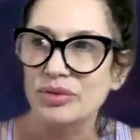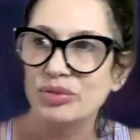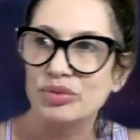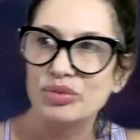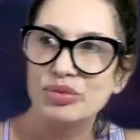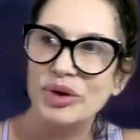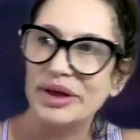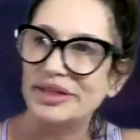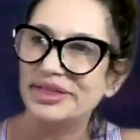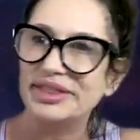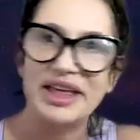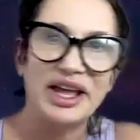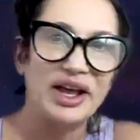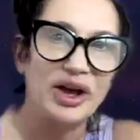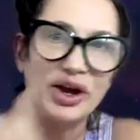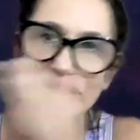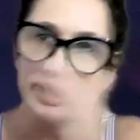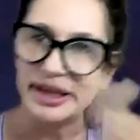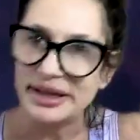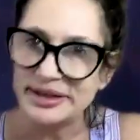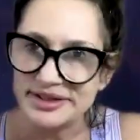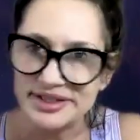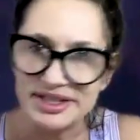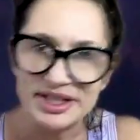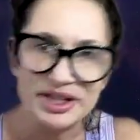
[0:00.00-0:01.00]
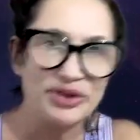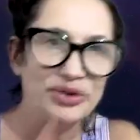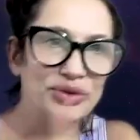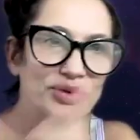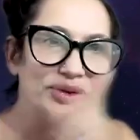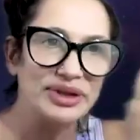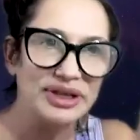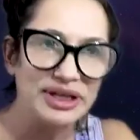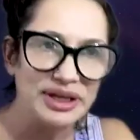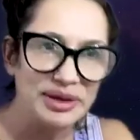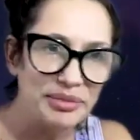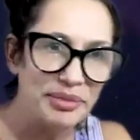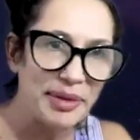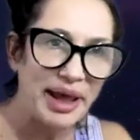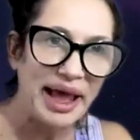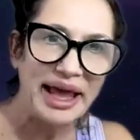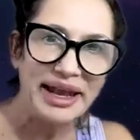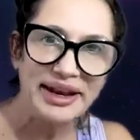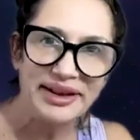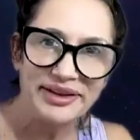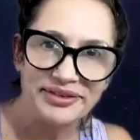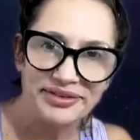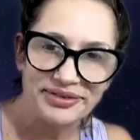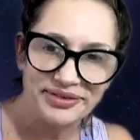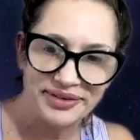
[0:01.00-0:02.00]
what they continually
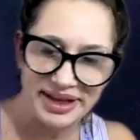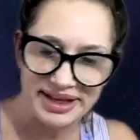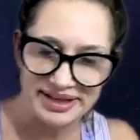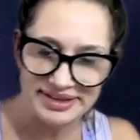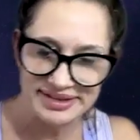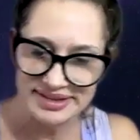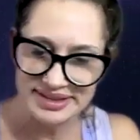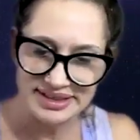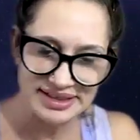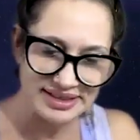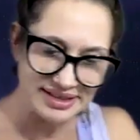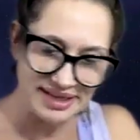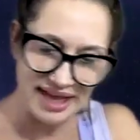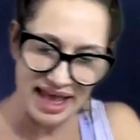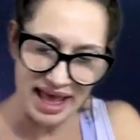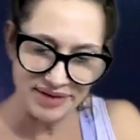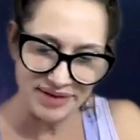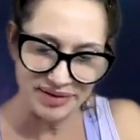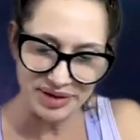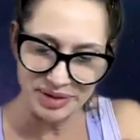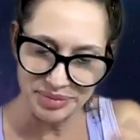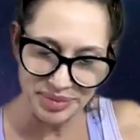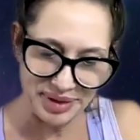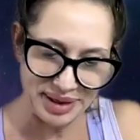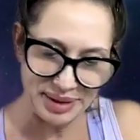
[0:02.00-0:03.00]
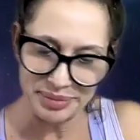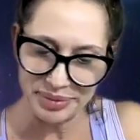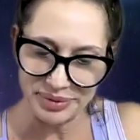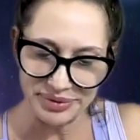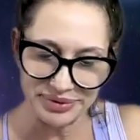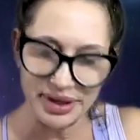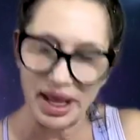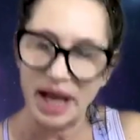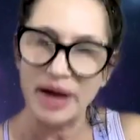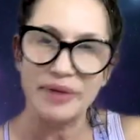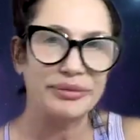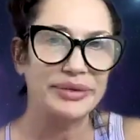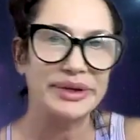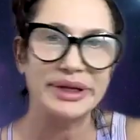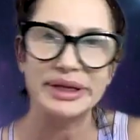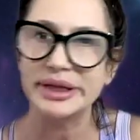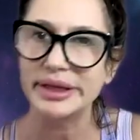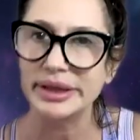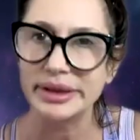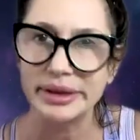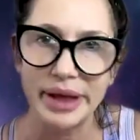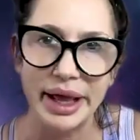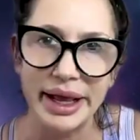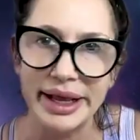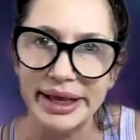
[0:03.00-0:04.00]
manifest is having people not
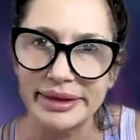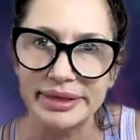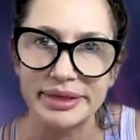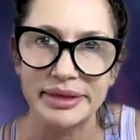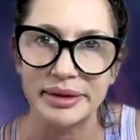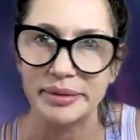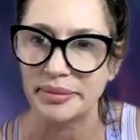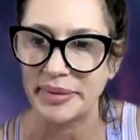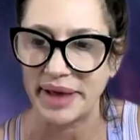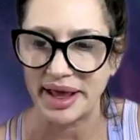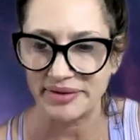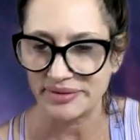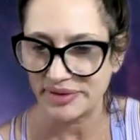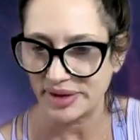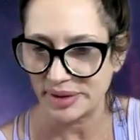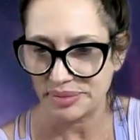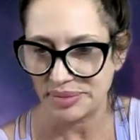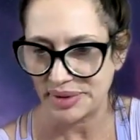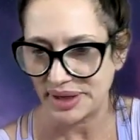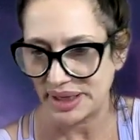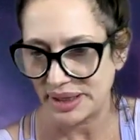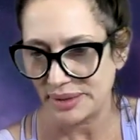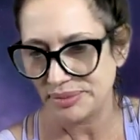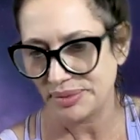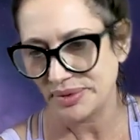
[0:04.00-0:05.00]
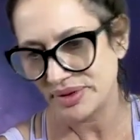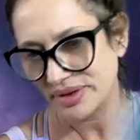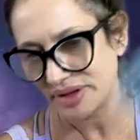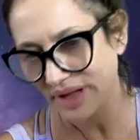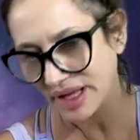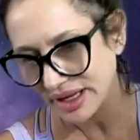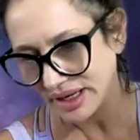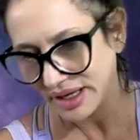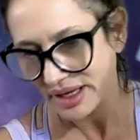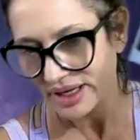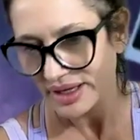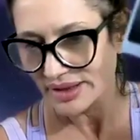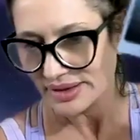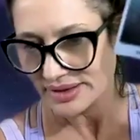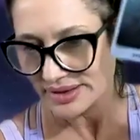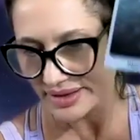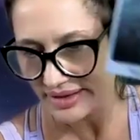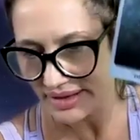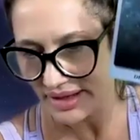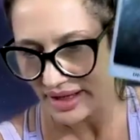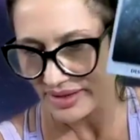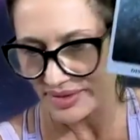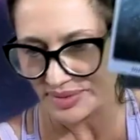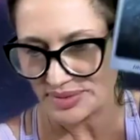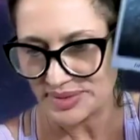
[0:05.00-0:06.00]
really like them, having people like
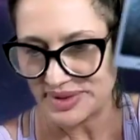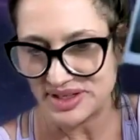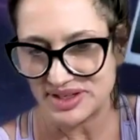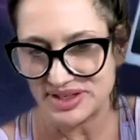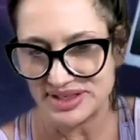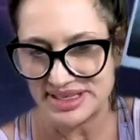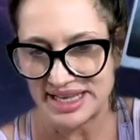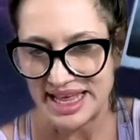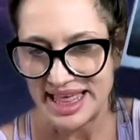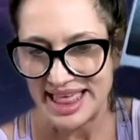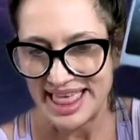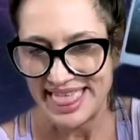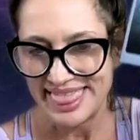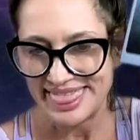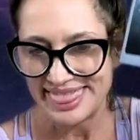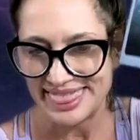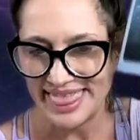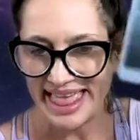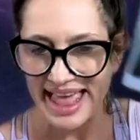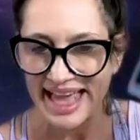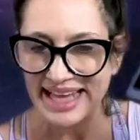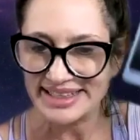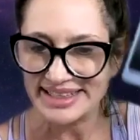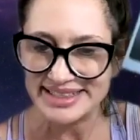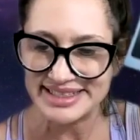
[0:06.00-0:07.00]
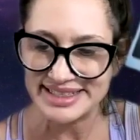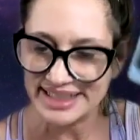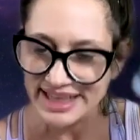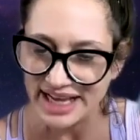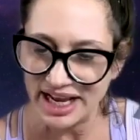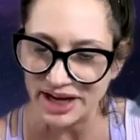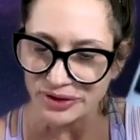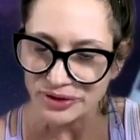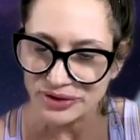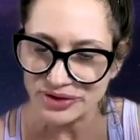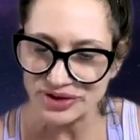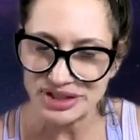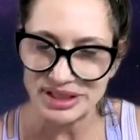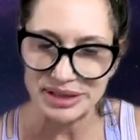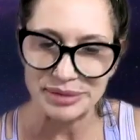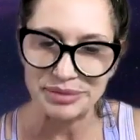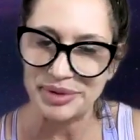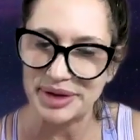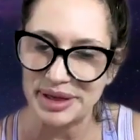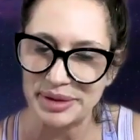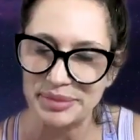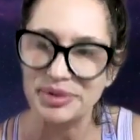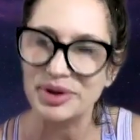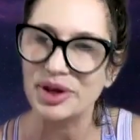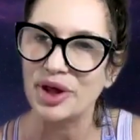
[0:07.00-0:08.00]
disgust, because that's the energy.
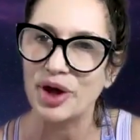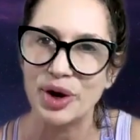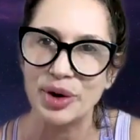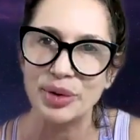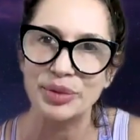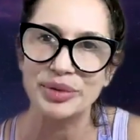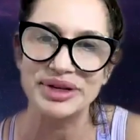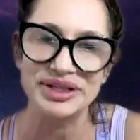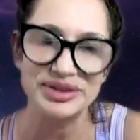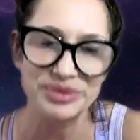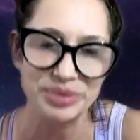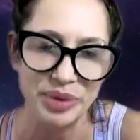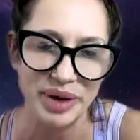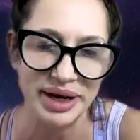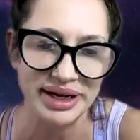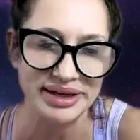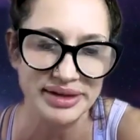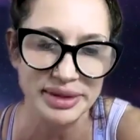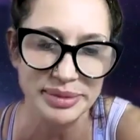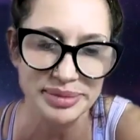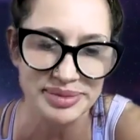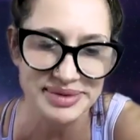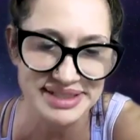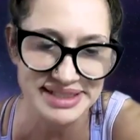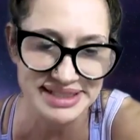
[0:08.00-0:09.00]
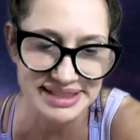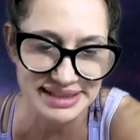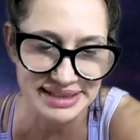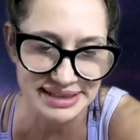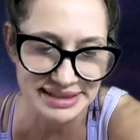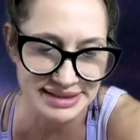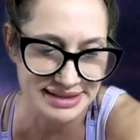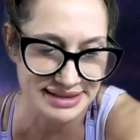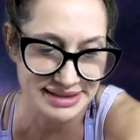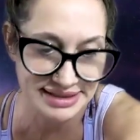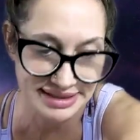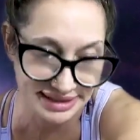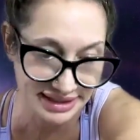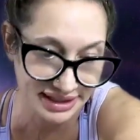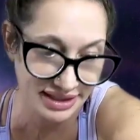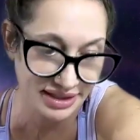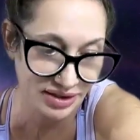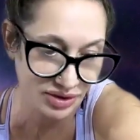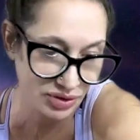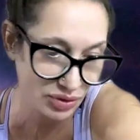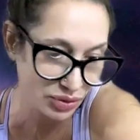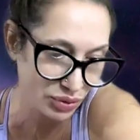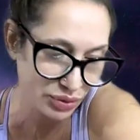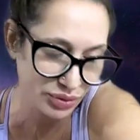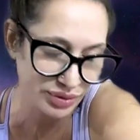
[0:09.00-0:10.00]
People always wind up
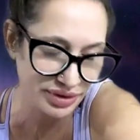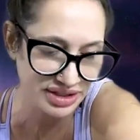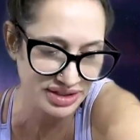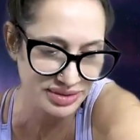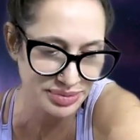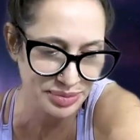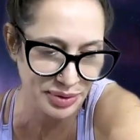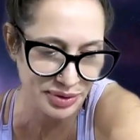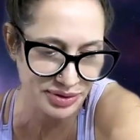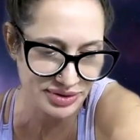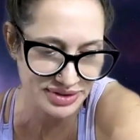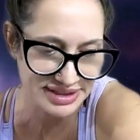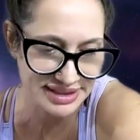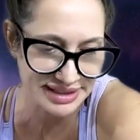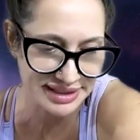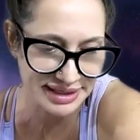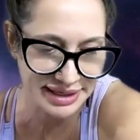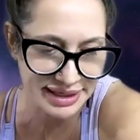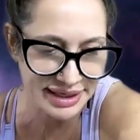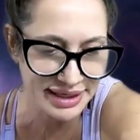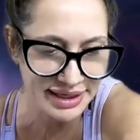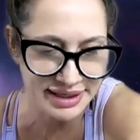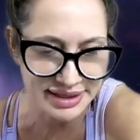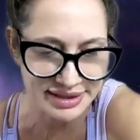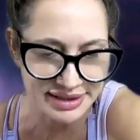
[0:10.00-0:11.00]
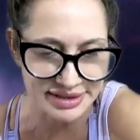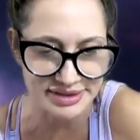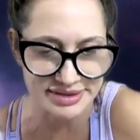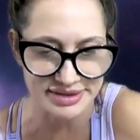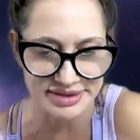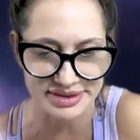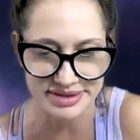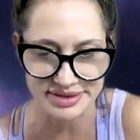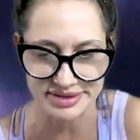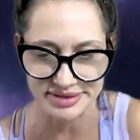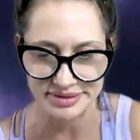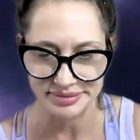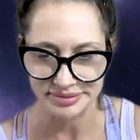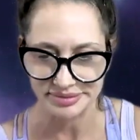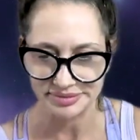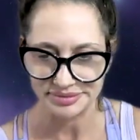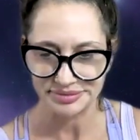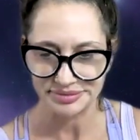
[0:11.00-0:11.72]
seeing who this person is.